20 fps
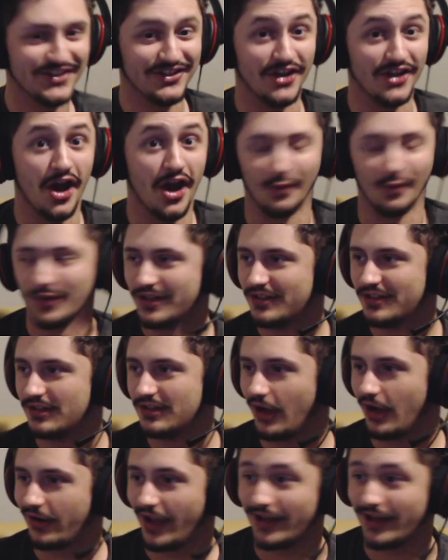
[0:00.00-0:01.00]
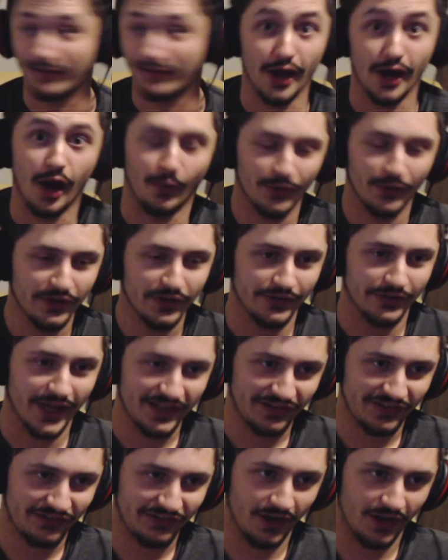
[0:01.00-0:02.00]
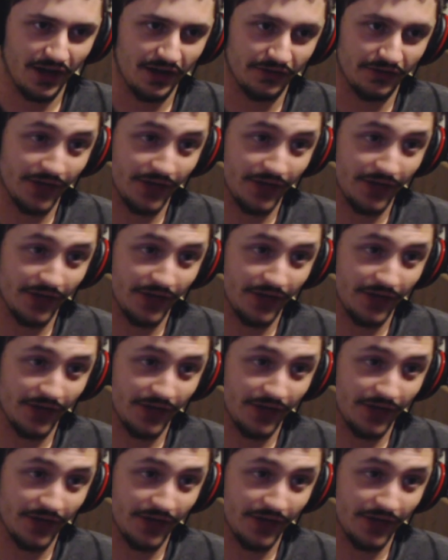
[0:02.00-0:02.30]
No. Okay, now, that's uh,